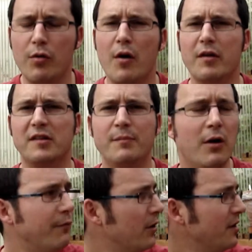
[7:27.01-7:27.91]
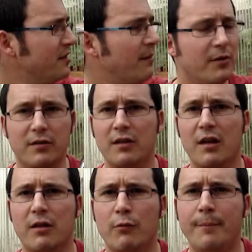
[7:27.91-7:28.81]
although it smelt very similar to the
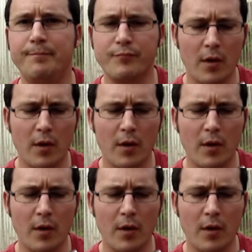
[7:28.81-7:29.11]
other one